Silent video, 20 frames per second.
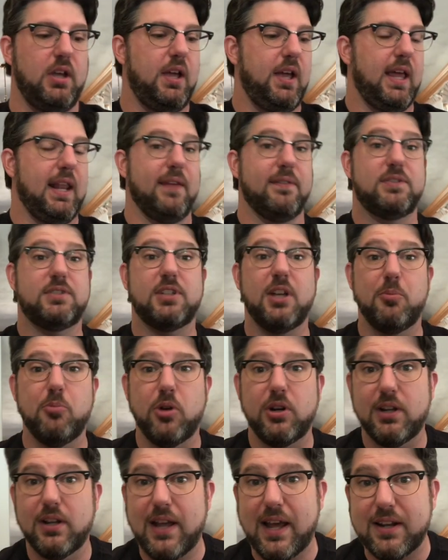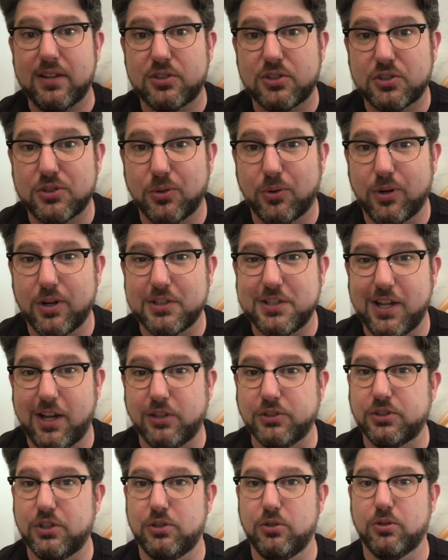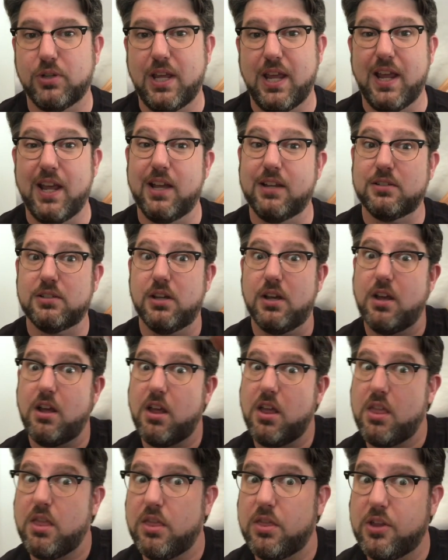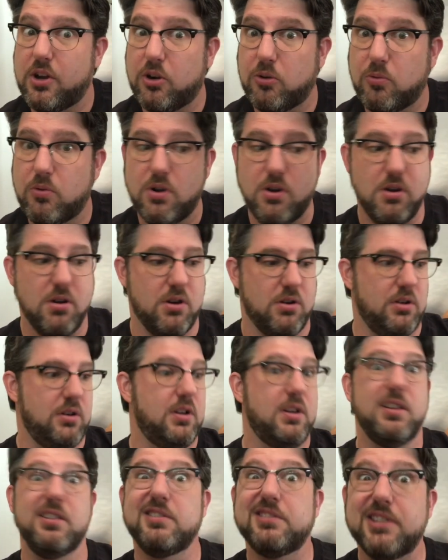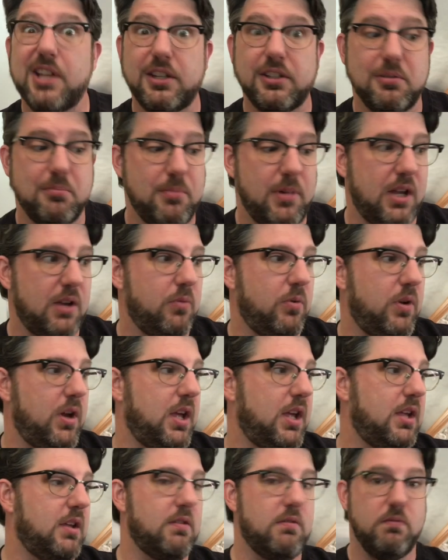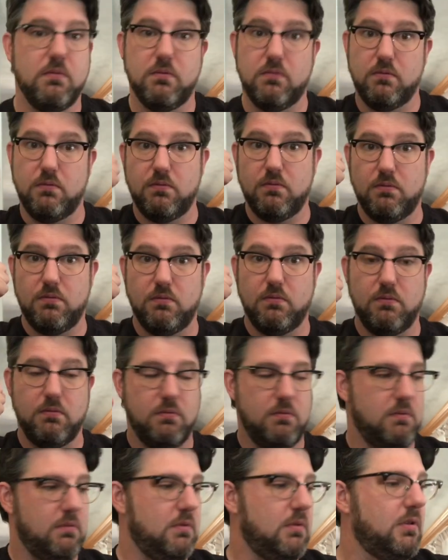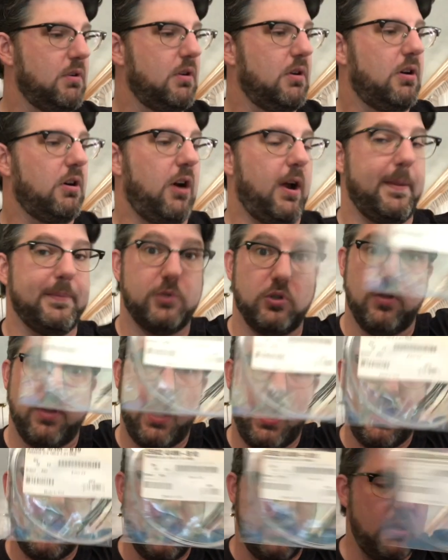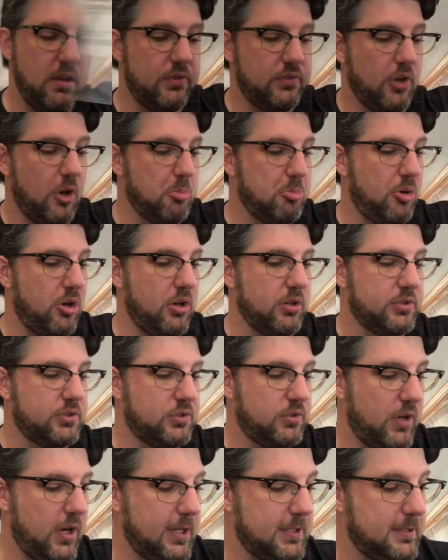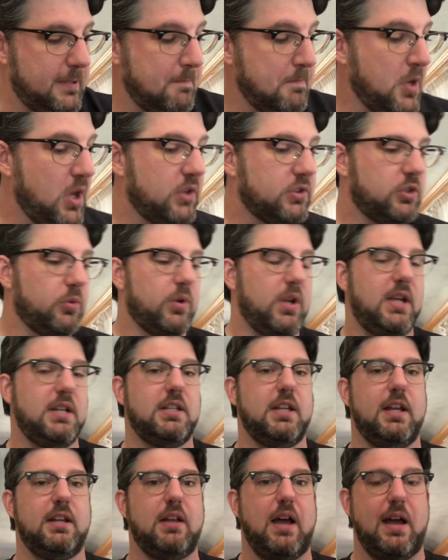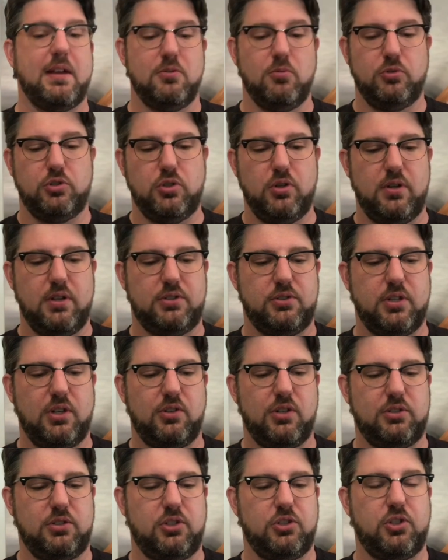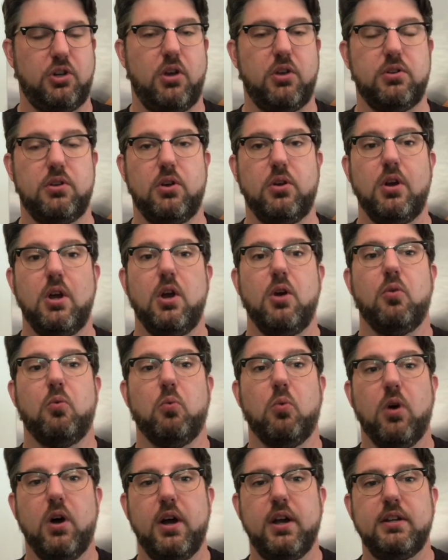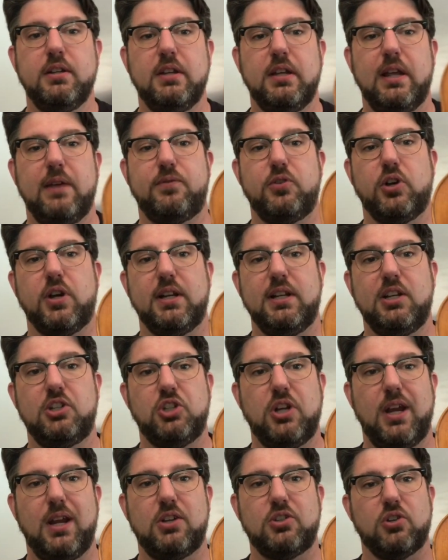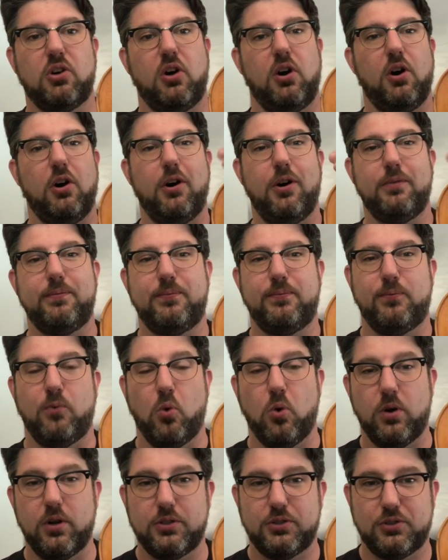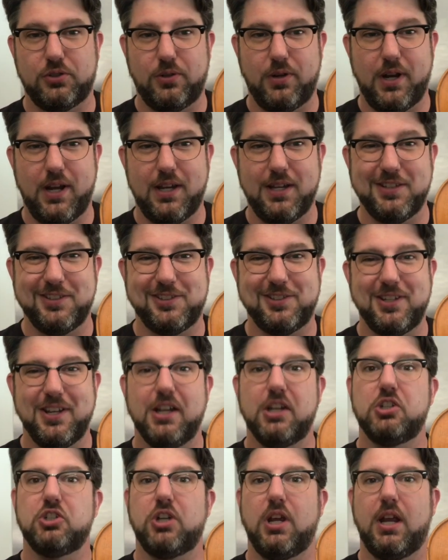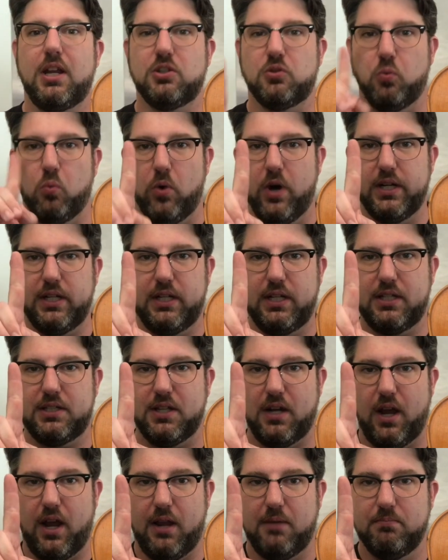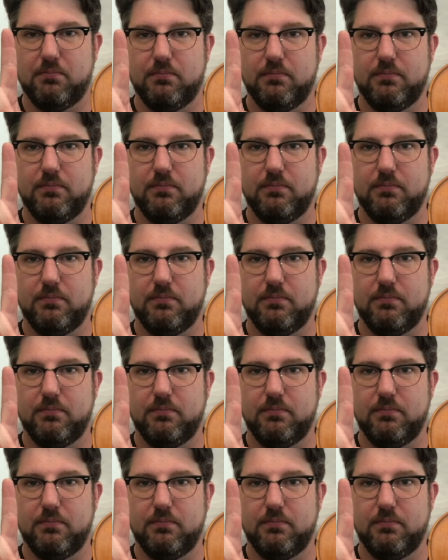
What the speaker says: And if someone at a store tells you you can't, they're wrong. Send them my way. All right, so that is our bulk strings. So what I did, I was doing this just to show you. One, if you're gonna change all 4 strings, change one at a time.